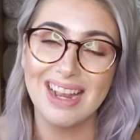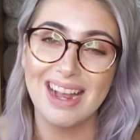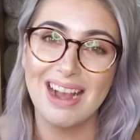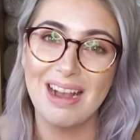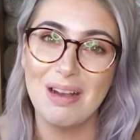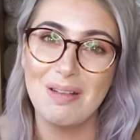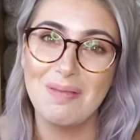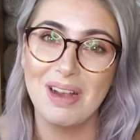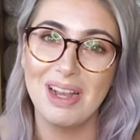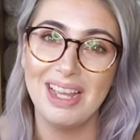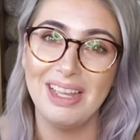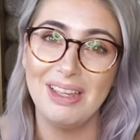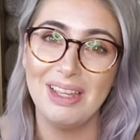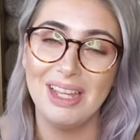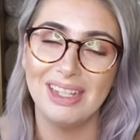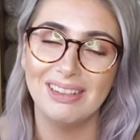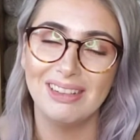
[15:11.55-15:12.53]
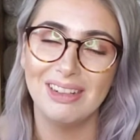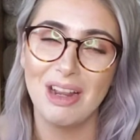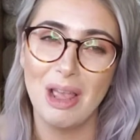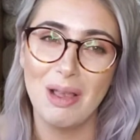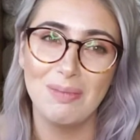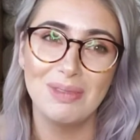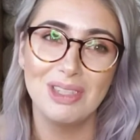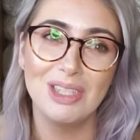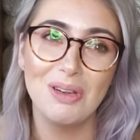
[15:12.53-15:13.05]
I
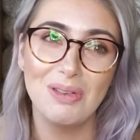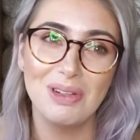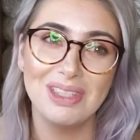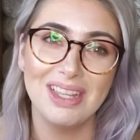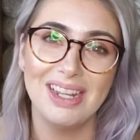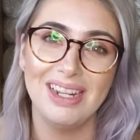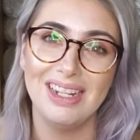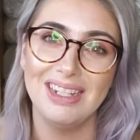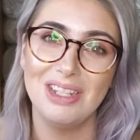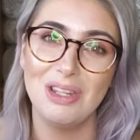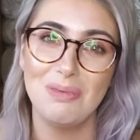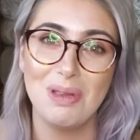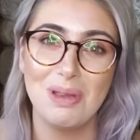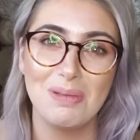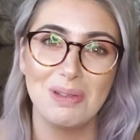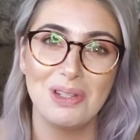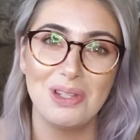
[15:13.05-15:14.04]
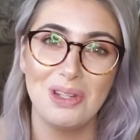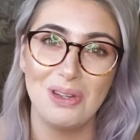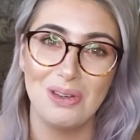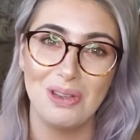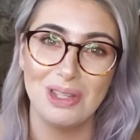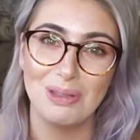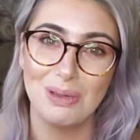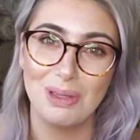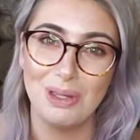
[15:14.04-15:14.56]
am so excited to be able to do
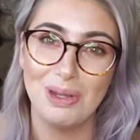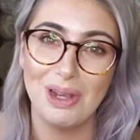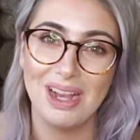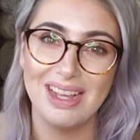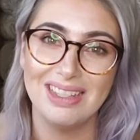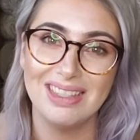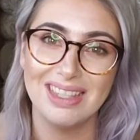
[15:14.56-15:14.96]
this with you guys,